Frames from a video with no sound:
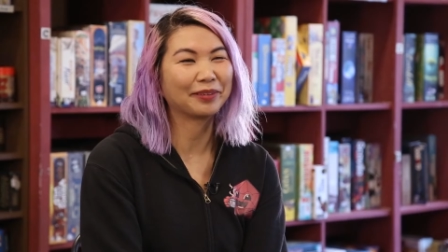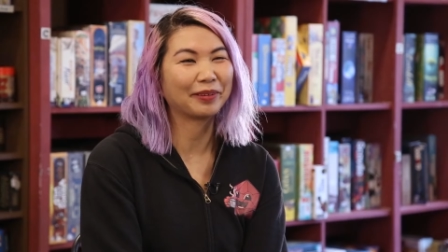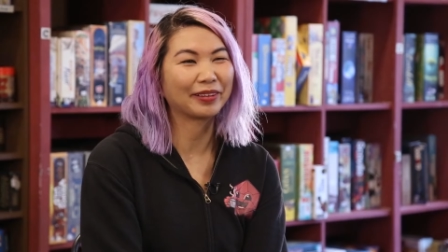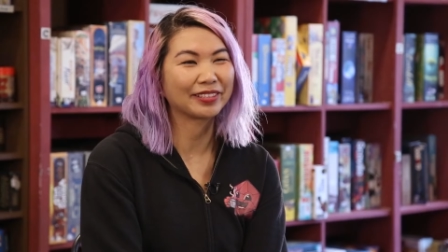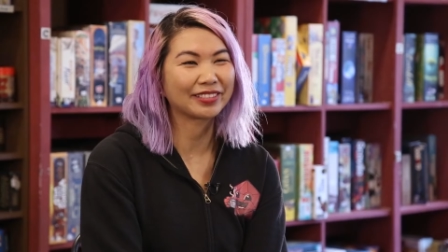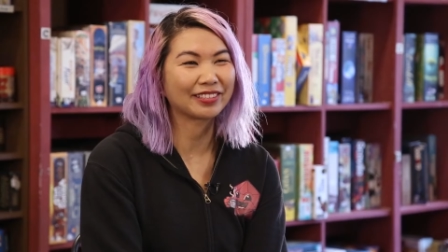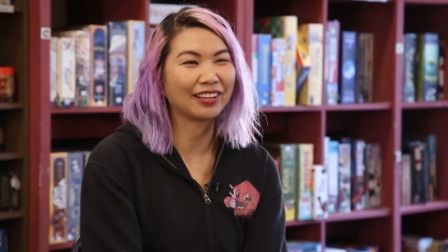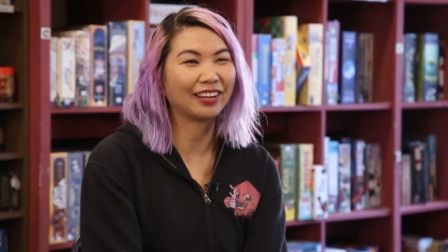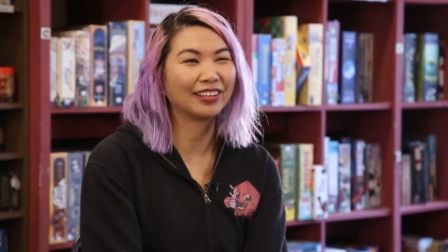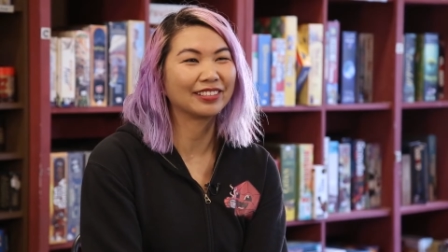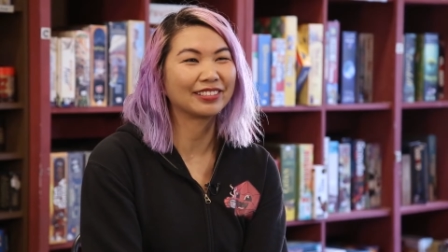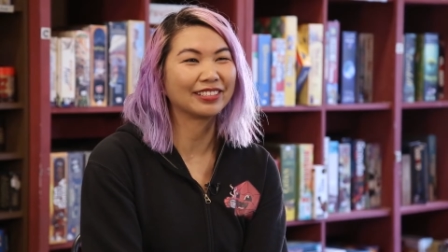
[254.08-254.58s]
about
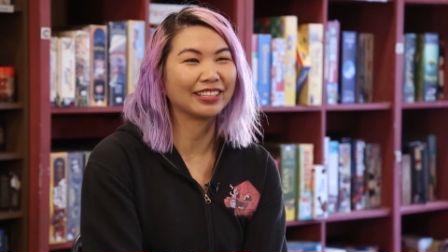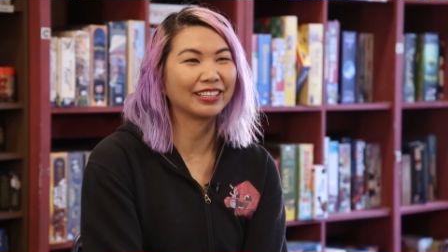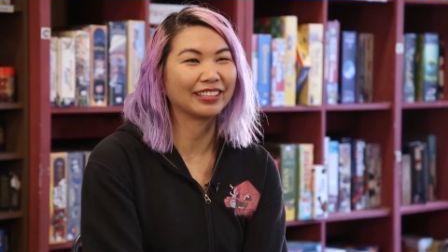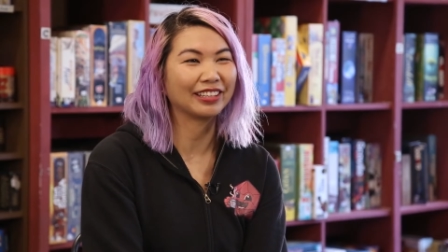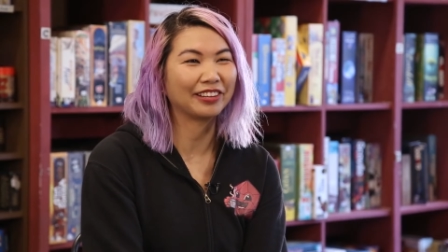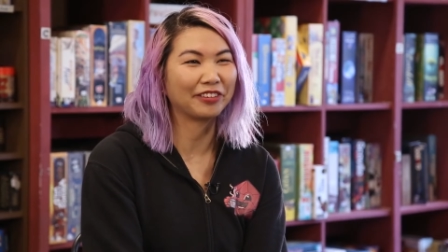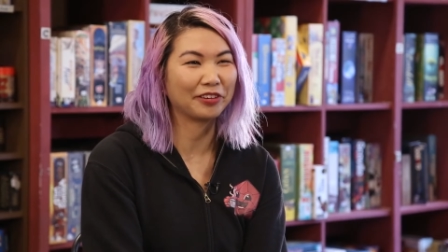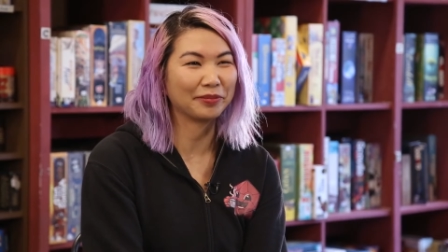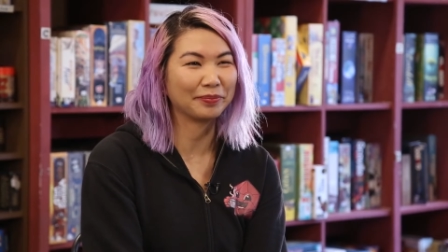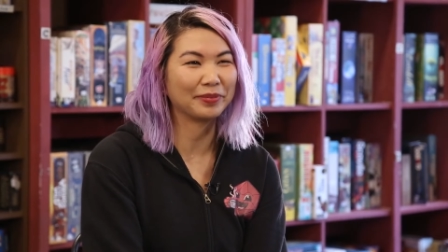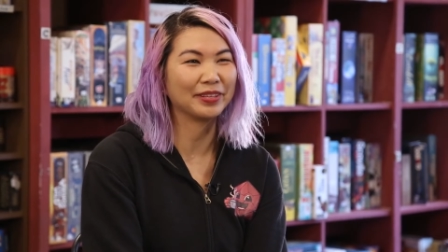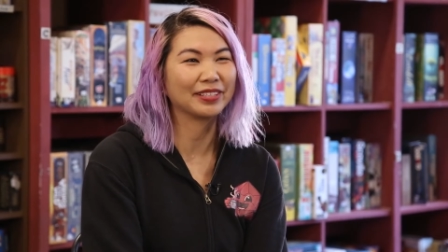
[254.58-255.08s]
starting
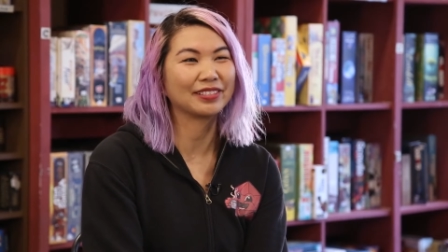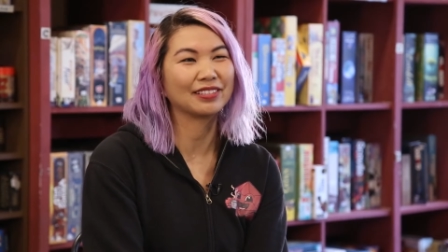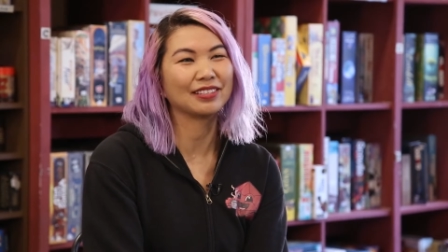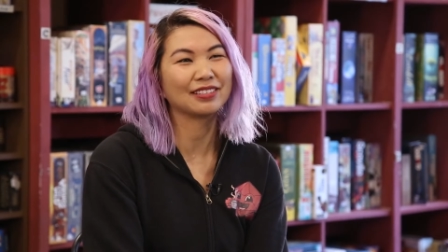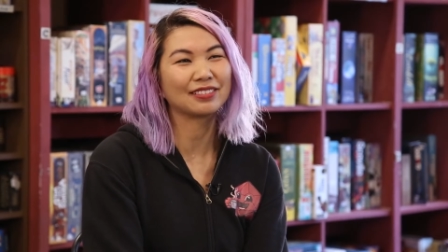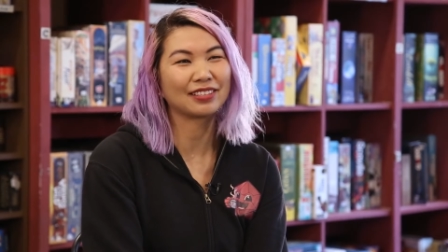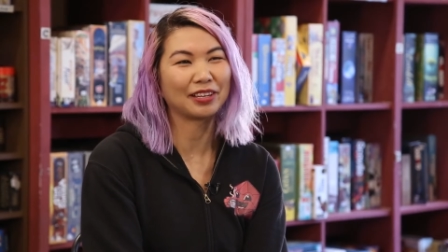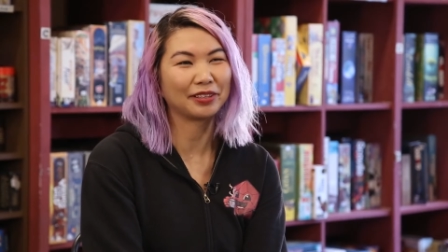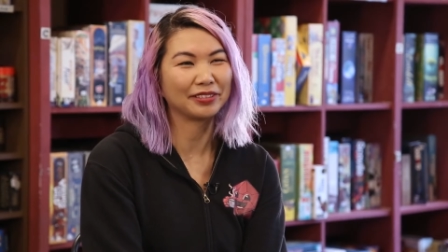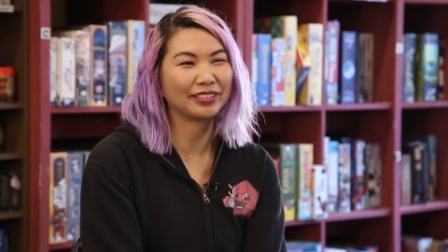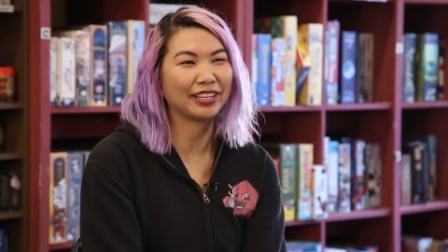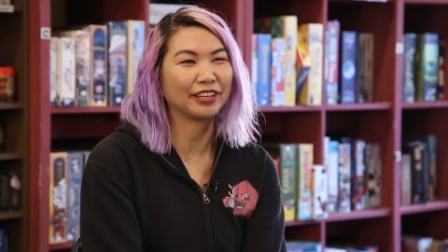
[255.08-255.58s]
their own business,
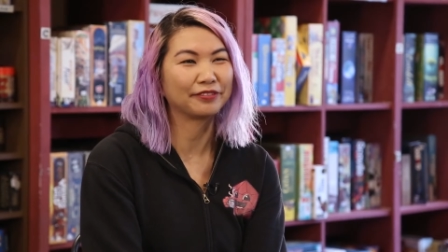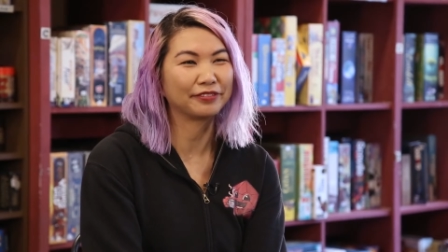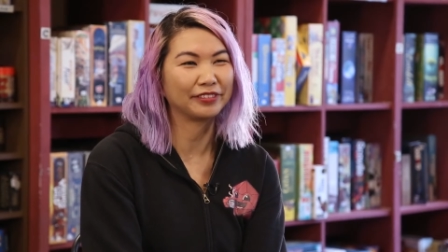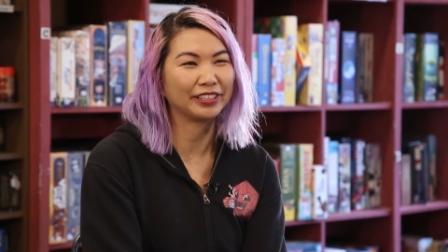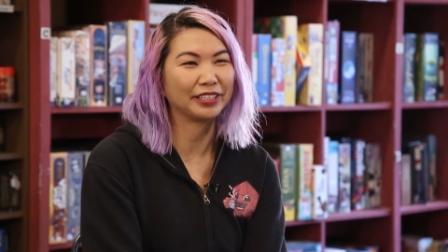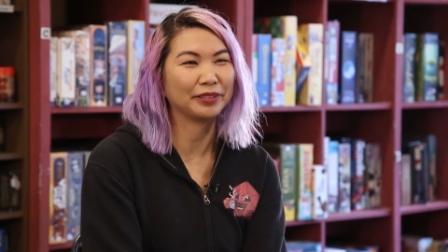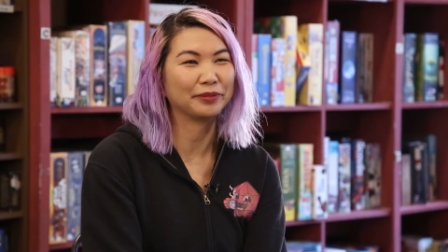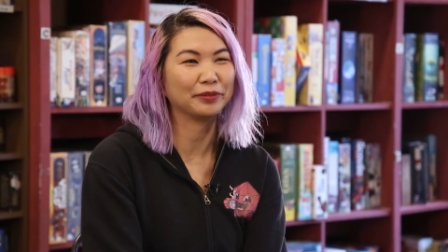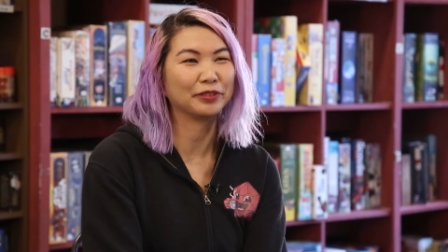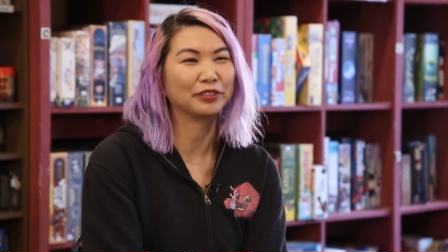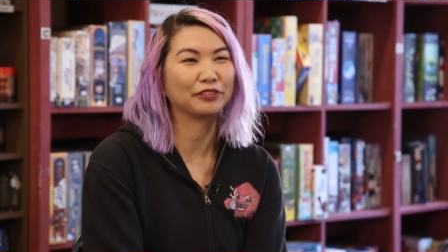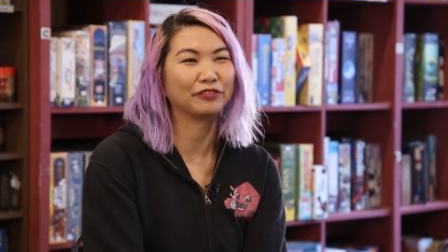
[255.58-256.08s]
I
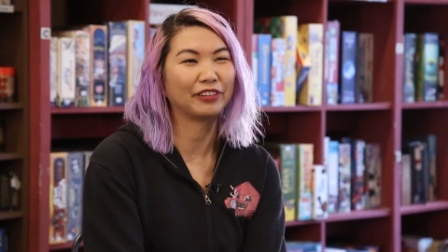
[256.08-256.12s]
definitely would